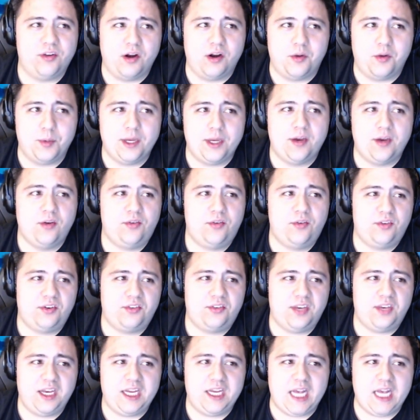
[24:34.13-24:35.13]
You know, we used to
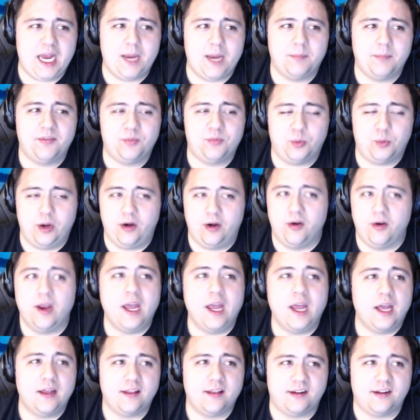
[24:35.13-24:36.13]
see games where
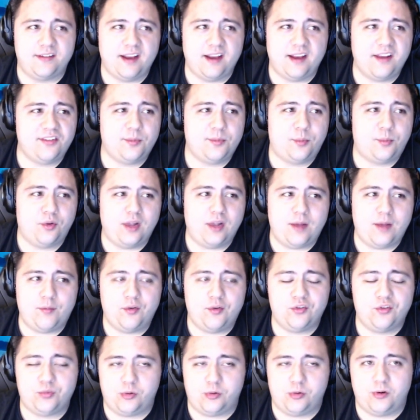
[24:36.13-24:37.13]
the decibel
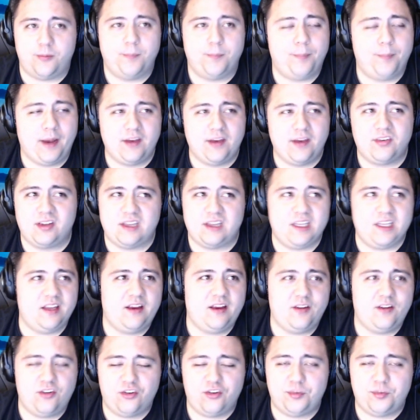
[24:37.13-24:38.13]
levels were basically
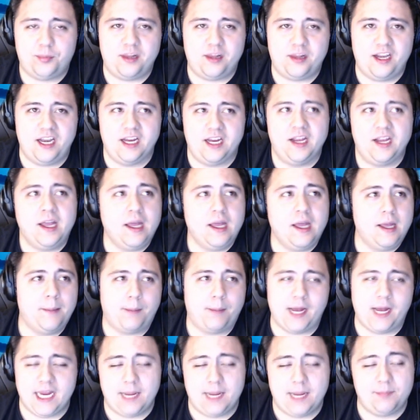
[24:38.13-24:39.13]
ear splitting
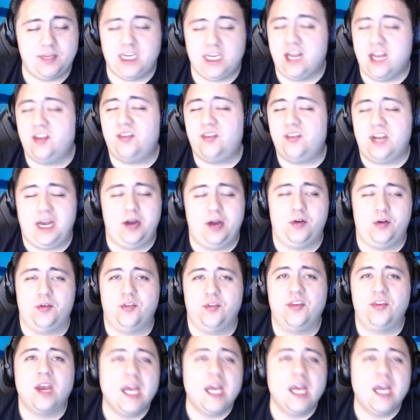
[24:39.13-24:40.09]
by MTS standards.